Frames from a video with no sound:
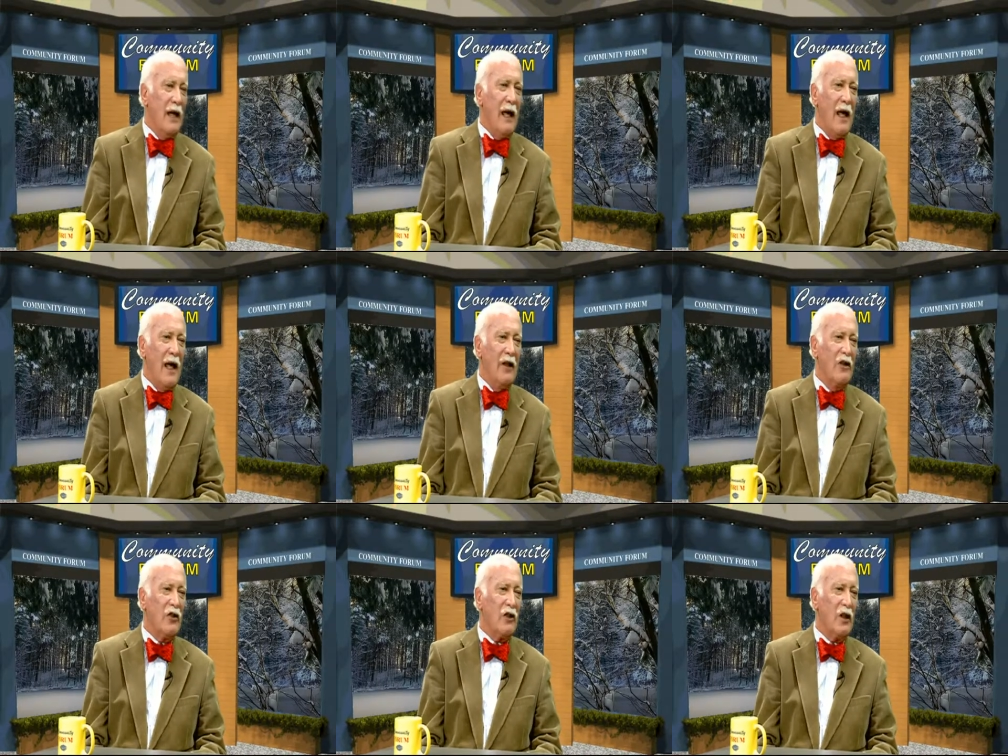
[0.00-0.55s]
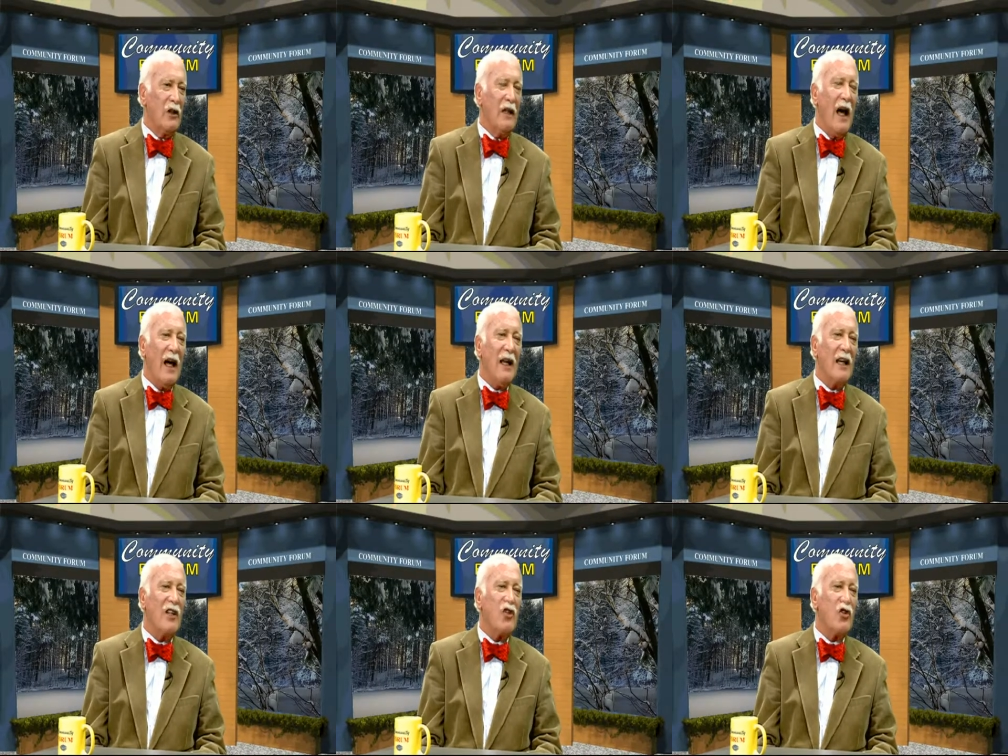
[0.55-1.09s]
and that the
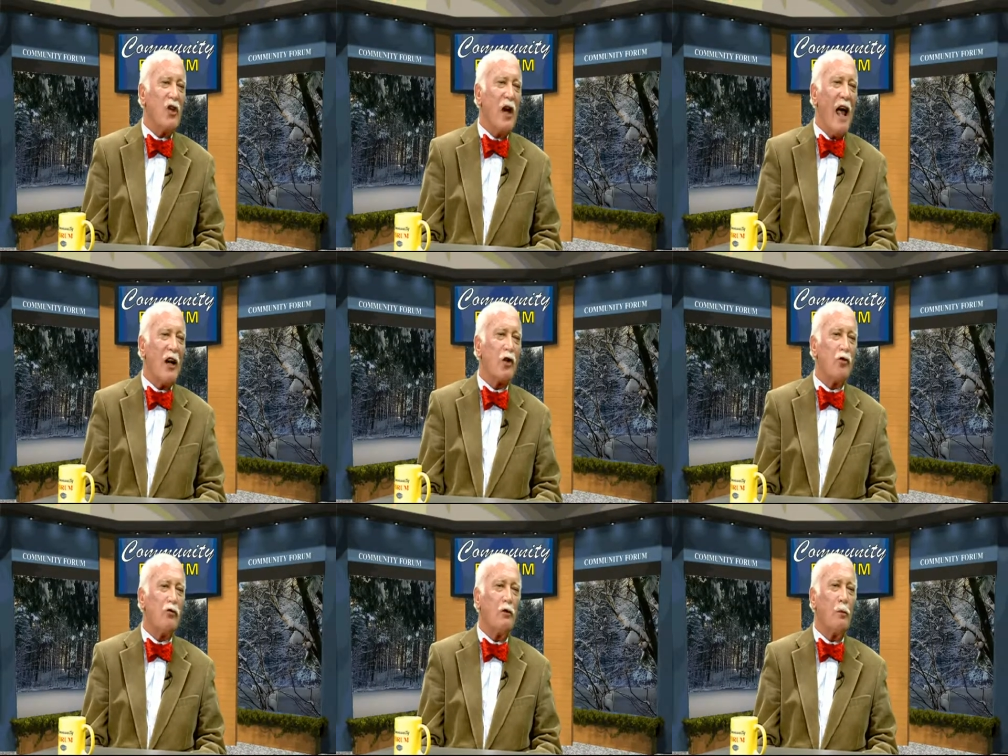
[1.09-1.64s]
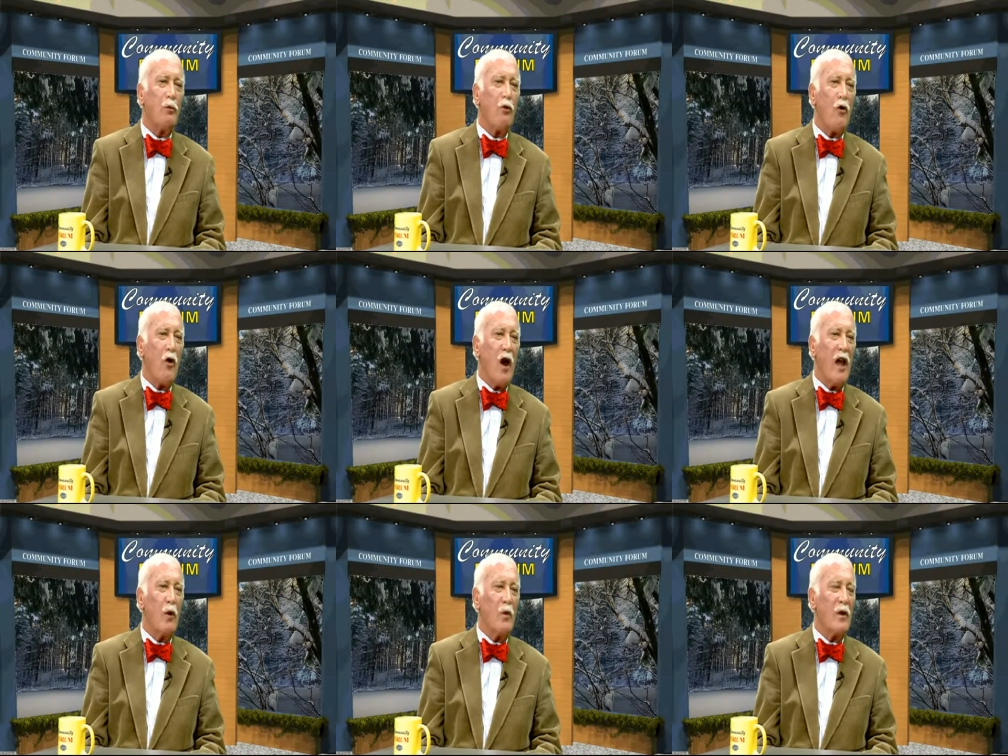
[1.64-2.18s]
lion's natural
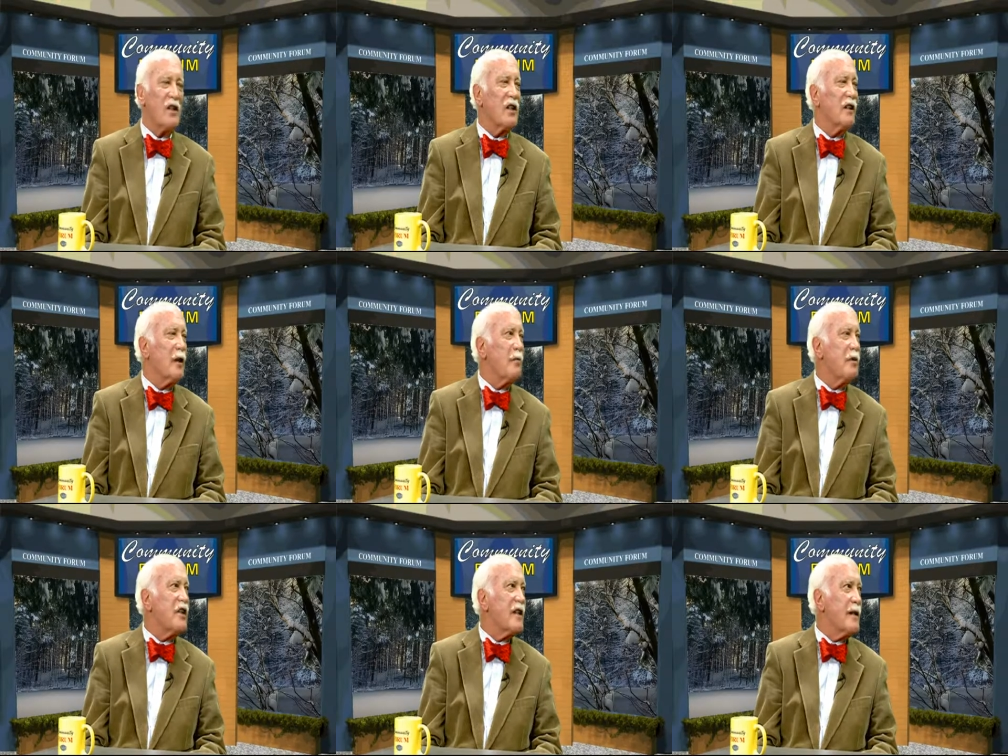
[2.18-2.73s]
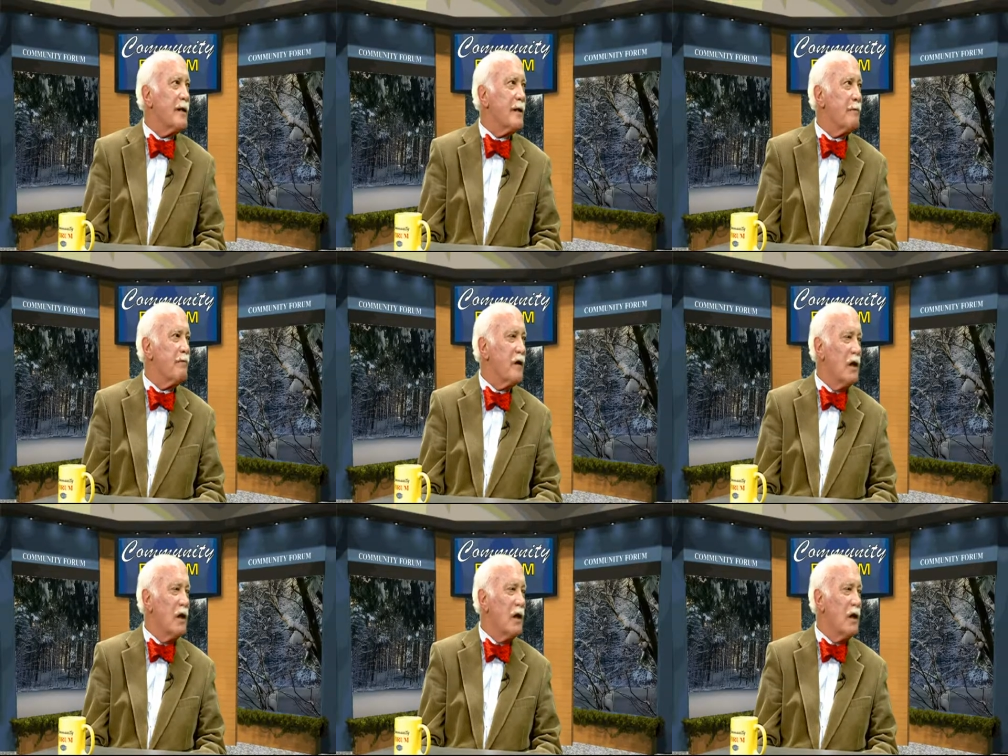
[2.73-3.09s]
prey was liberty.